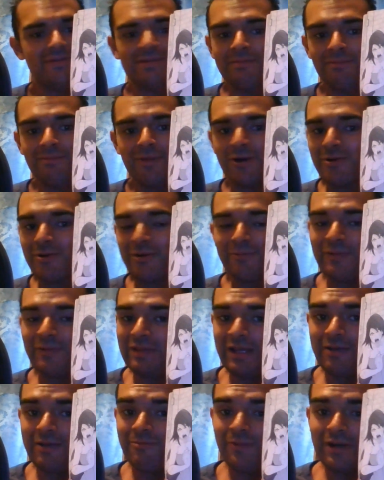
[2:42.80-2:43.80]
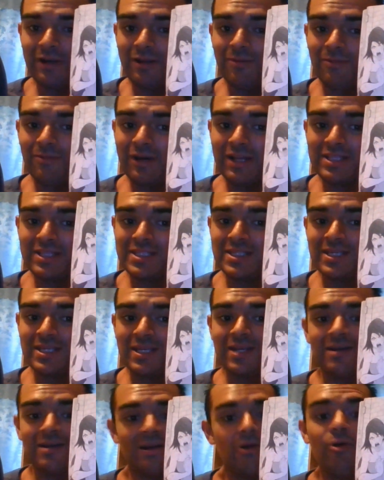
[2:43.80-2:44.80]
Mara, like, what do you want to
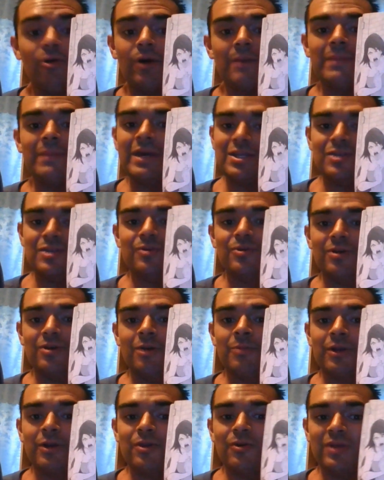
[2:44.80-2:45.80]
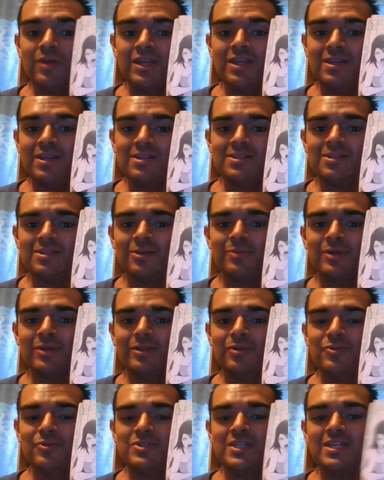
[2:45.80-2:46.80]
hear? Oh, I bake you cookies,
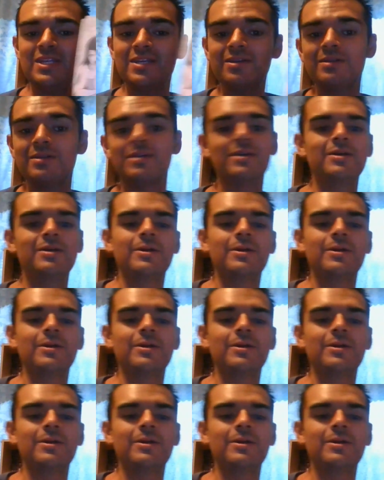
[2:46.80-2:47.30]
Lucia.